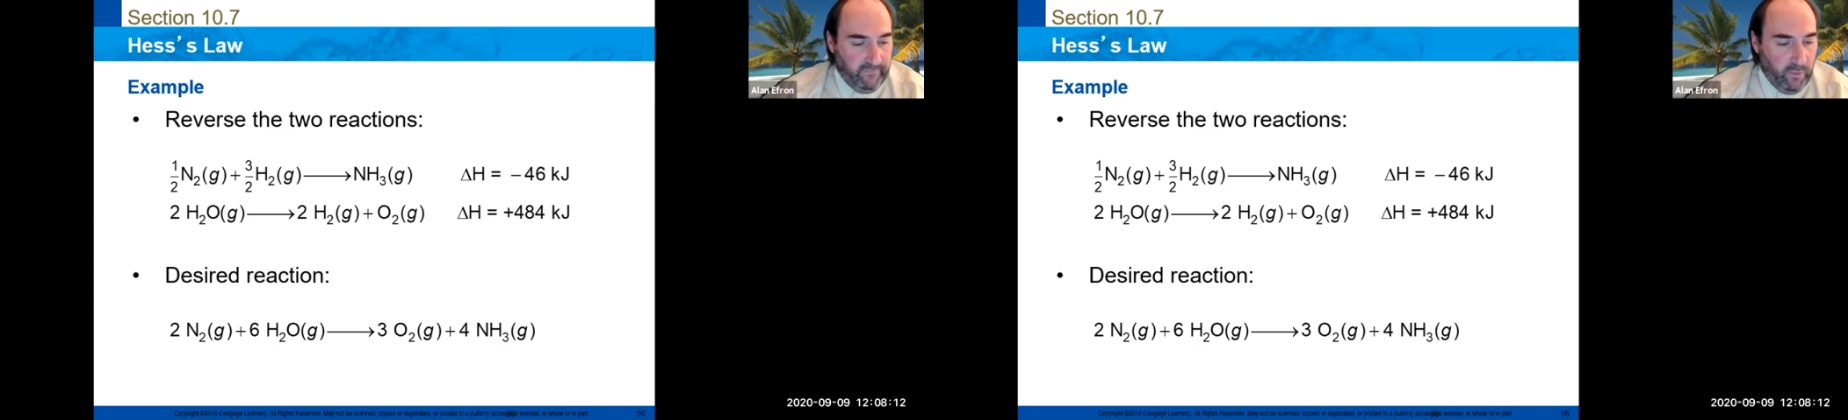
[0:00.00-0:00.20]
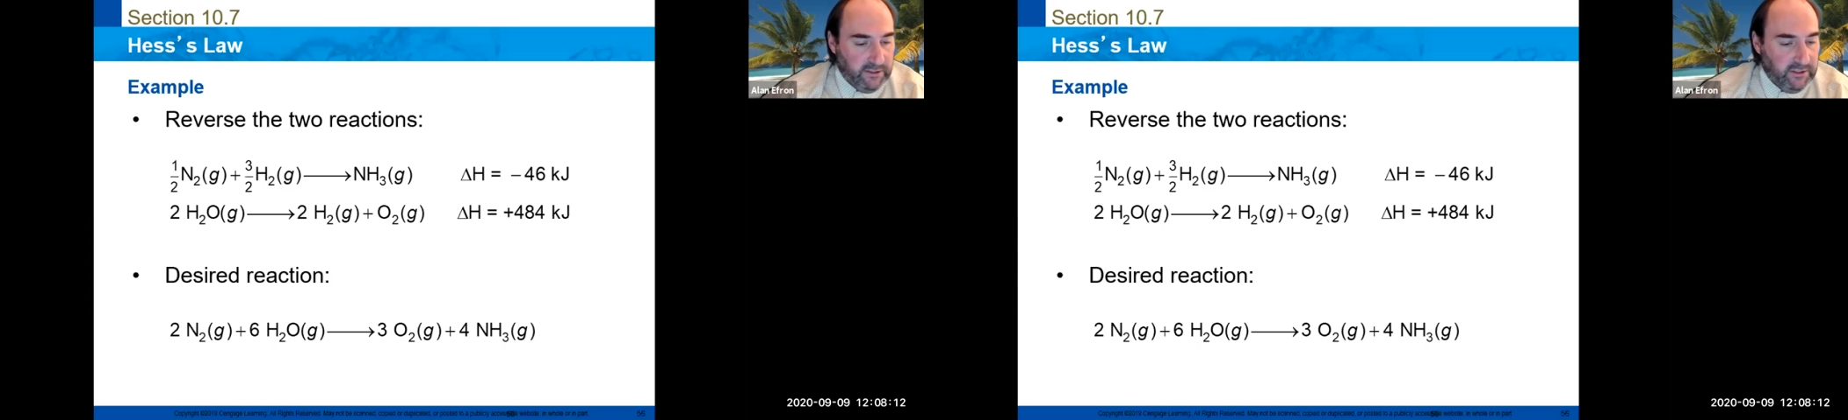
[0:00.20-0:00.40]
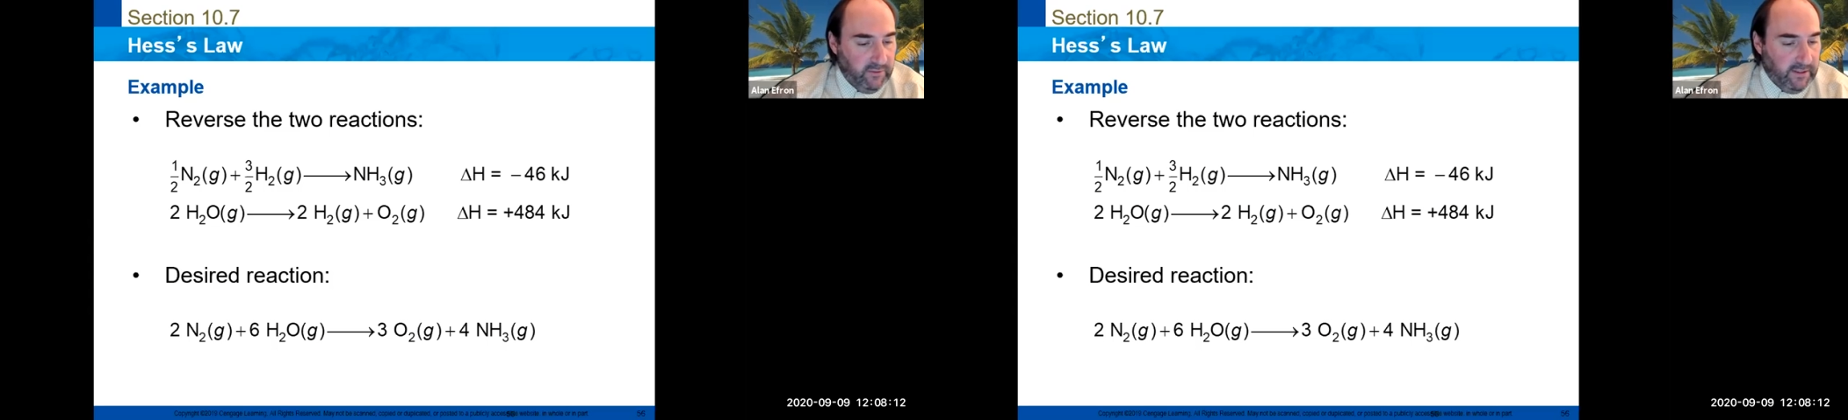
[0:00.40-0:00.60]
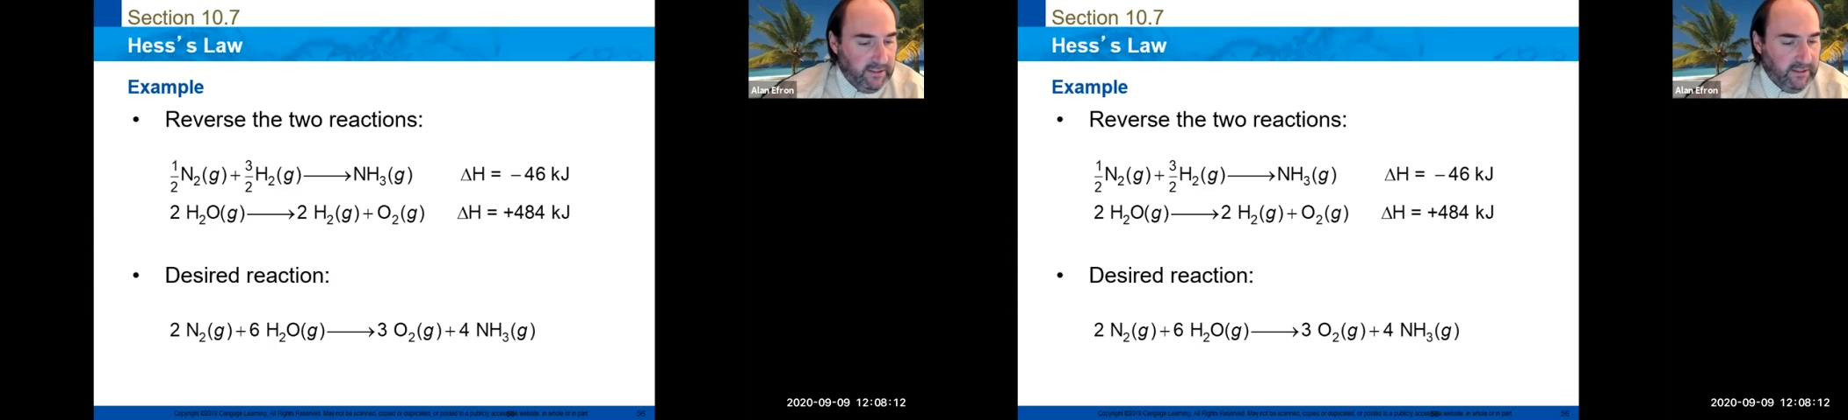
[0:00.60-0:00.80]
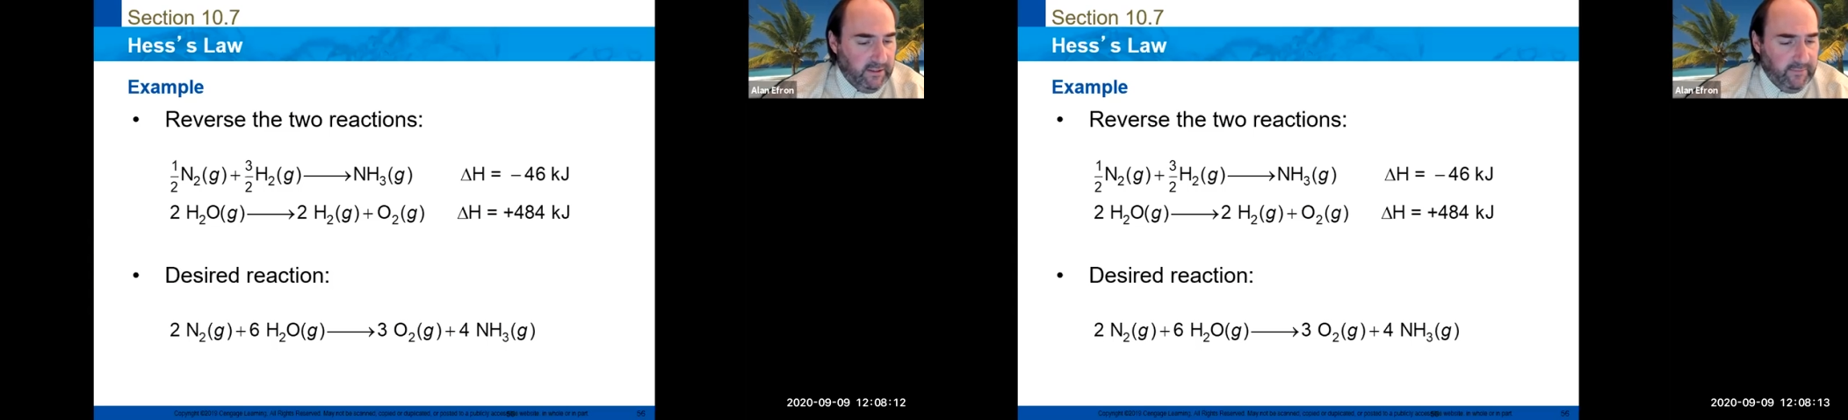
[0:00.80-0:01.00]
what you want to
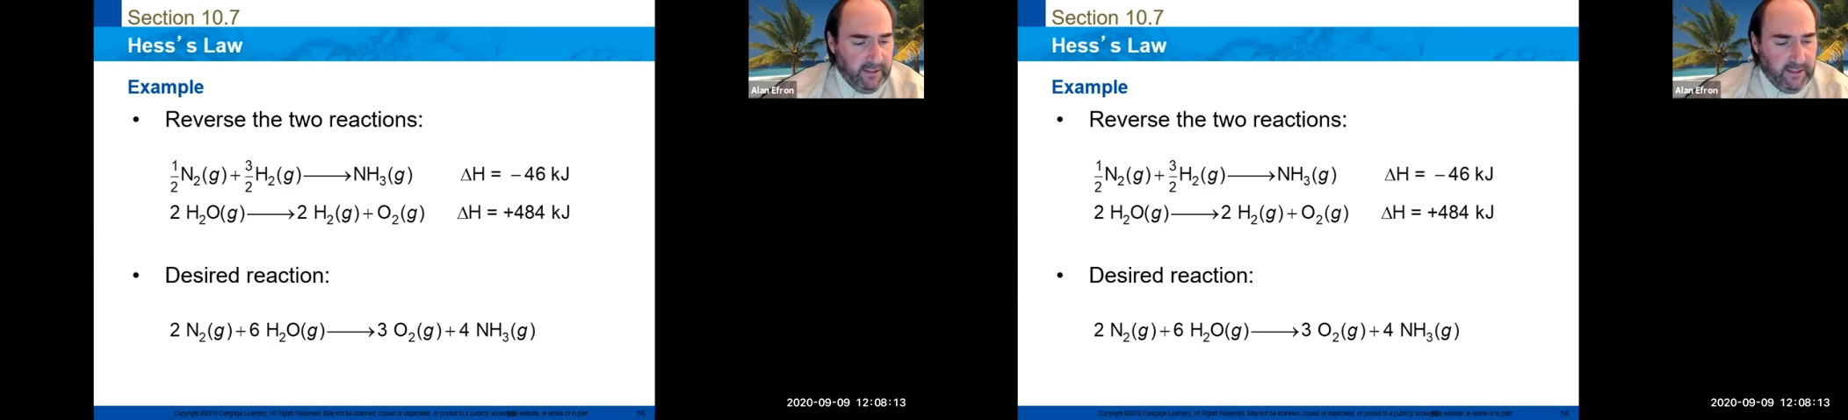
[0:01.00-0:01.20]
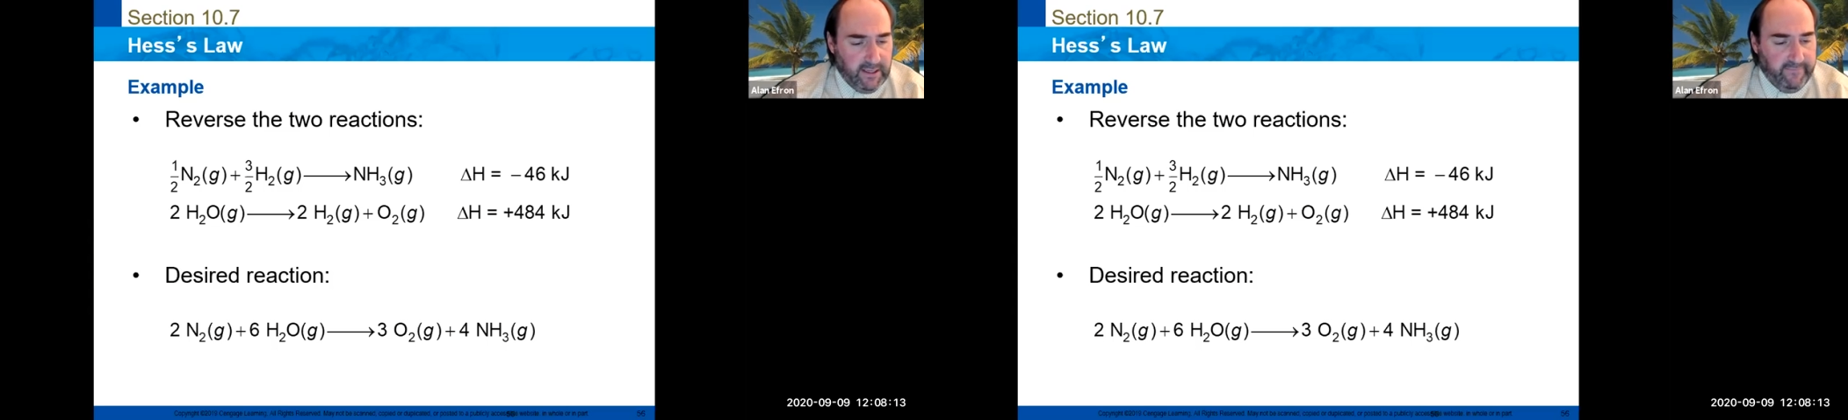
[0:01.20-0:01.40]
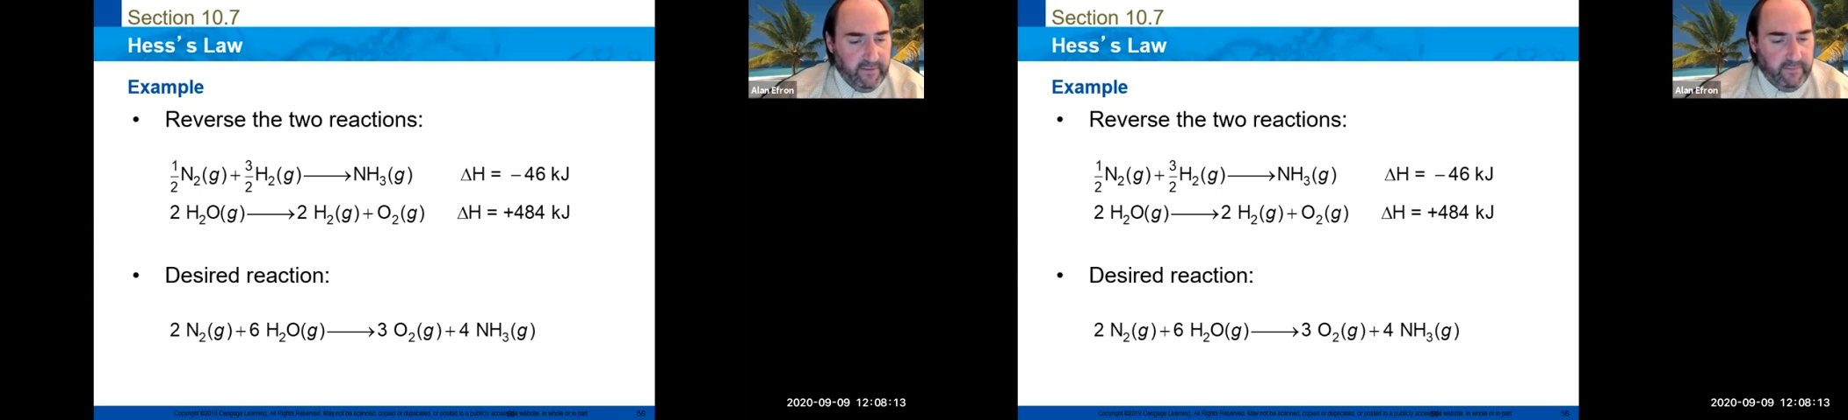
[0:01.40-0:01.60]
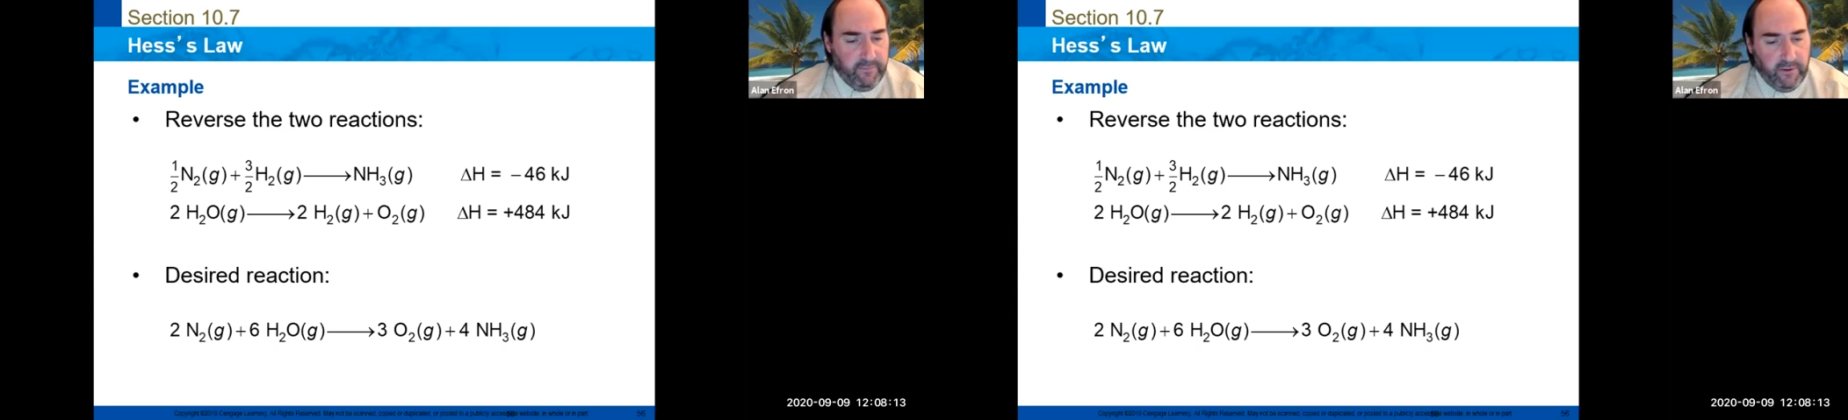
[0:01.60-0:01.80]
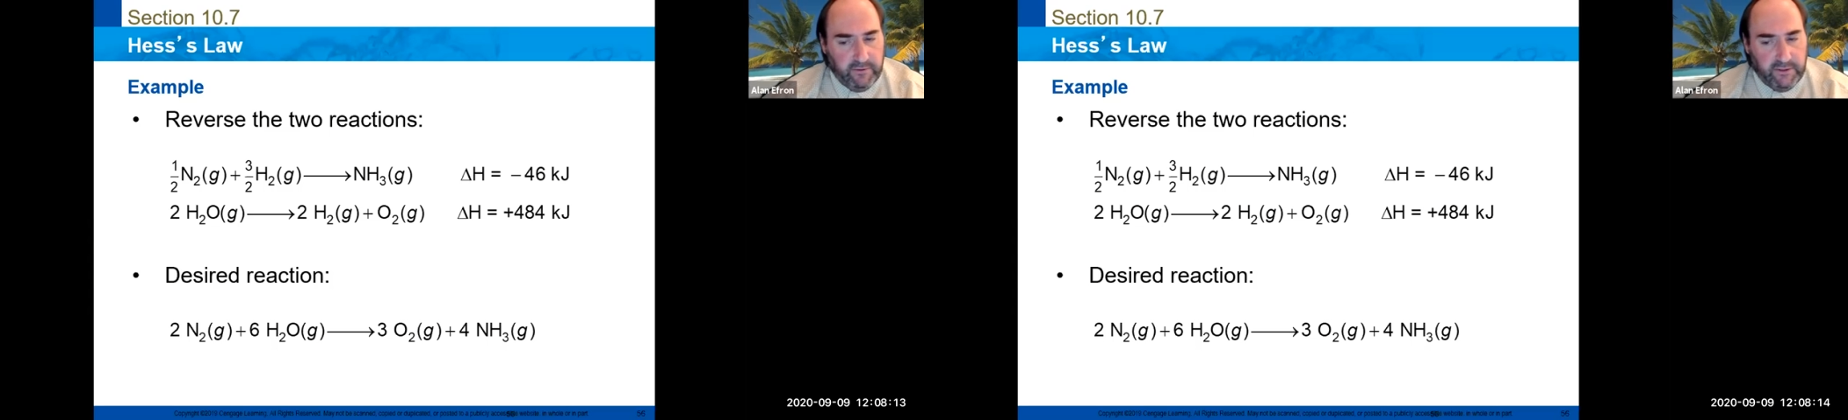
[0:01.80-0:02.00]
do when you kind of
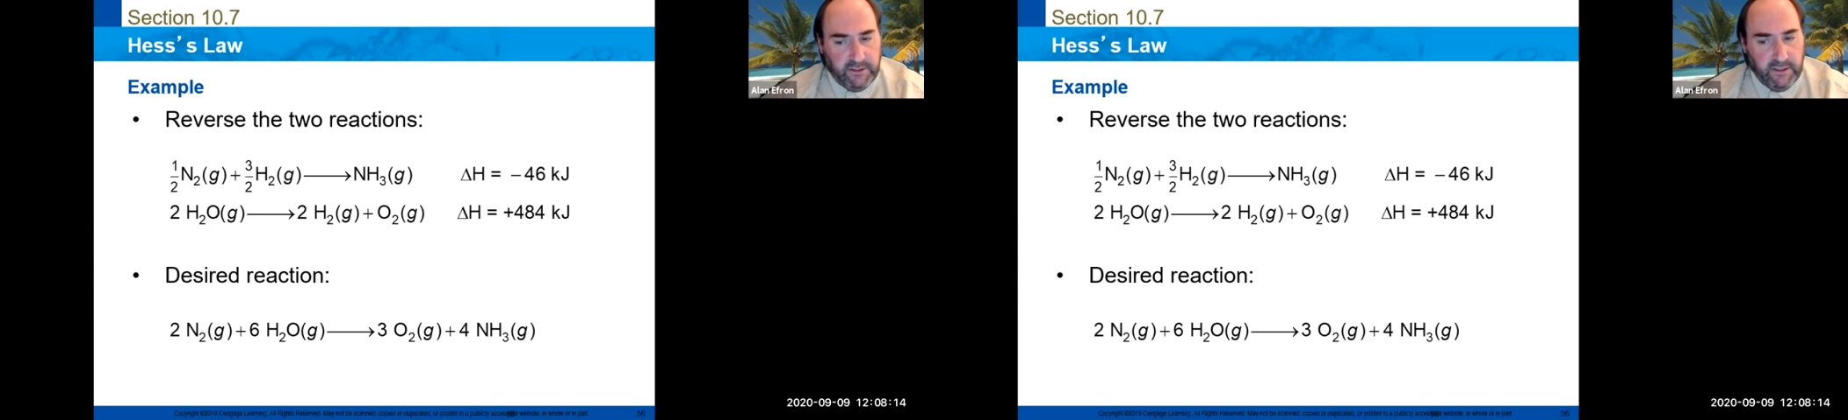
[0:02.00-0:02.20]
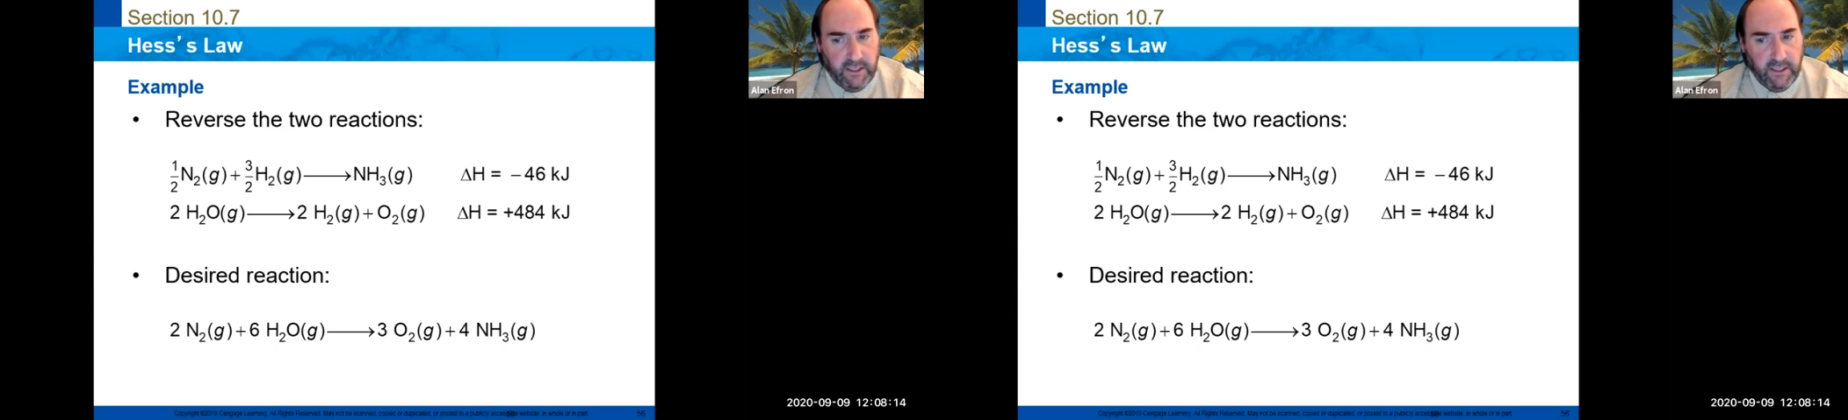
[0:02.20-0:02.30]
approach